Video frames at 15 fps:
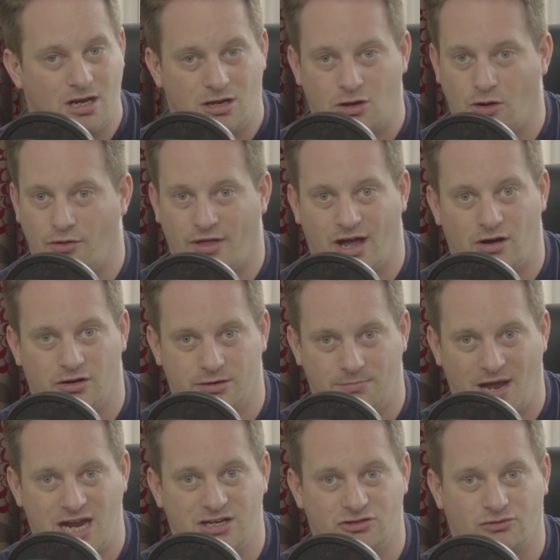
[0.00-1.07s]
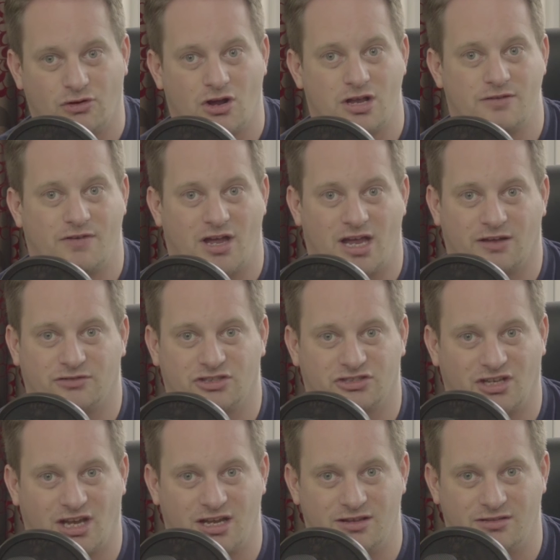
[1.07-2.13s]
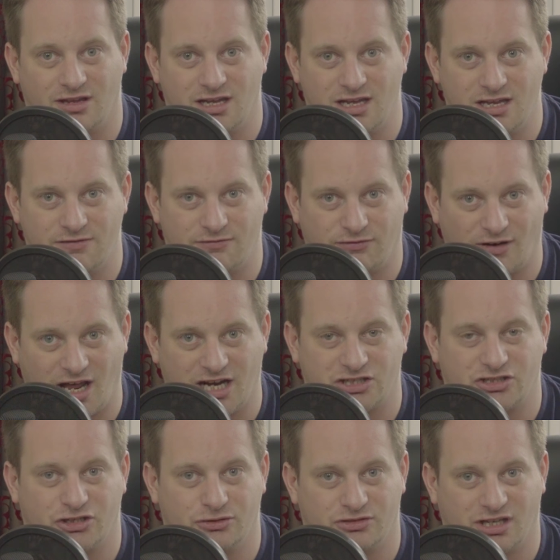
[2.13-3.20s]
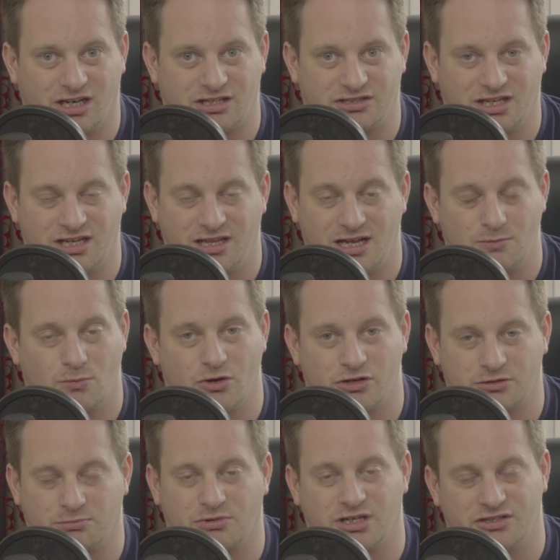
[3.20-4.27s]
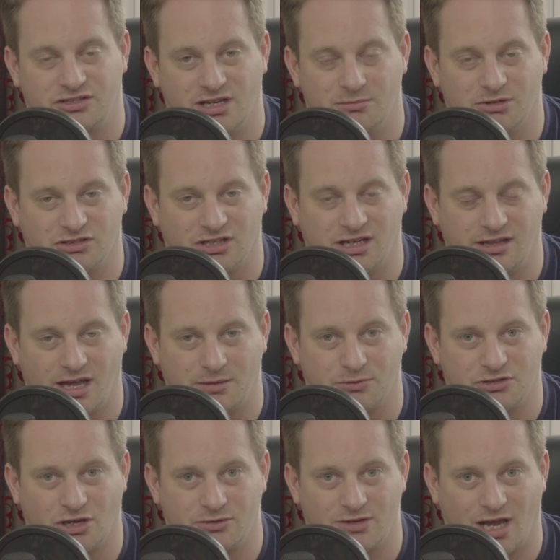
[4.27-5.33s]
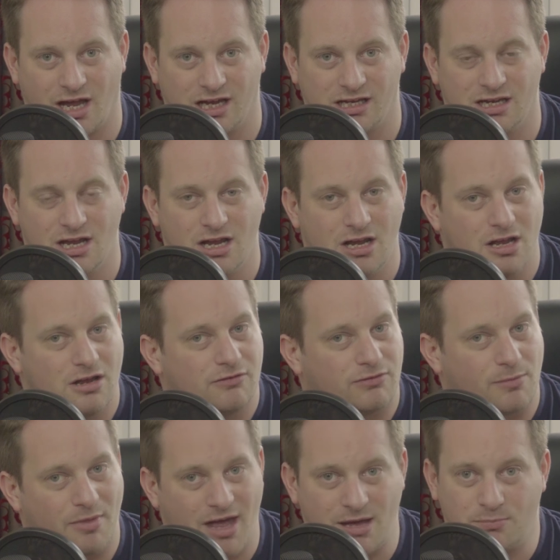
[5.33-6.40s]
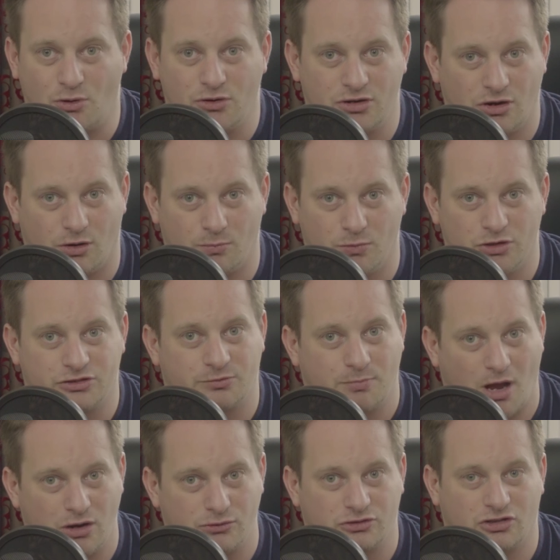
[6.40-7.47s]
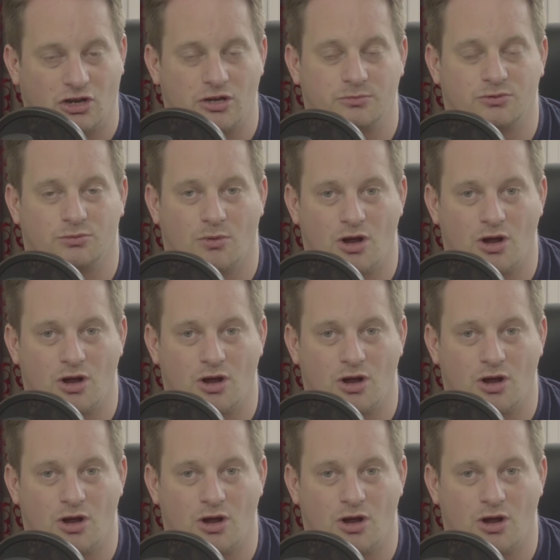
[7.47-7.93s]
Got that on a pen drive. I have to say the flash utility, that worked pretty seamlessly. That was okay. From that point onwards, post times